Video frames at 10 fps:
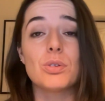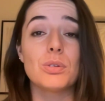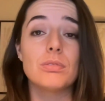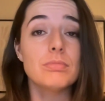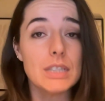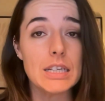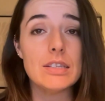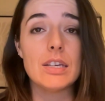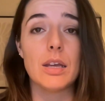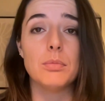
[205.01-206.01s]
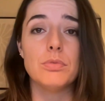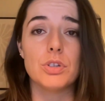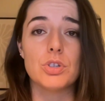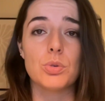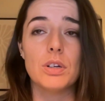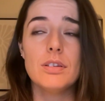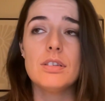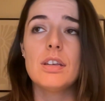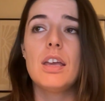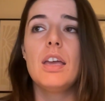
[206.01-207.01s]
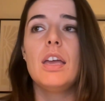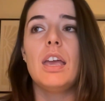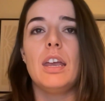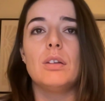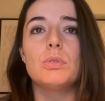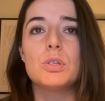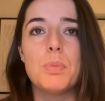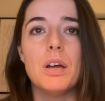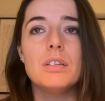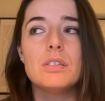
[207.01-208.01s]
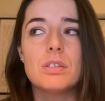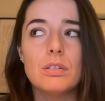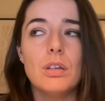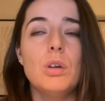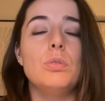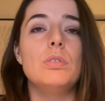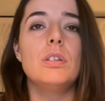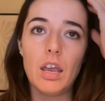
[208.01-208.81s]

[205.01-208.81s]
or ECM for short, and respond to load.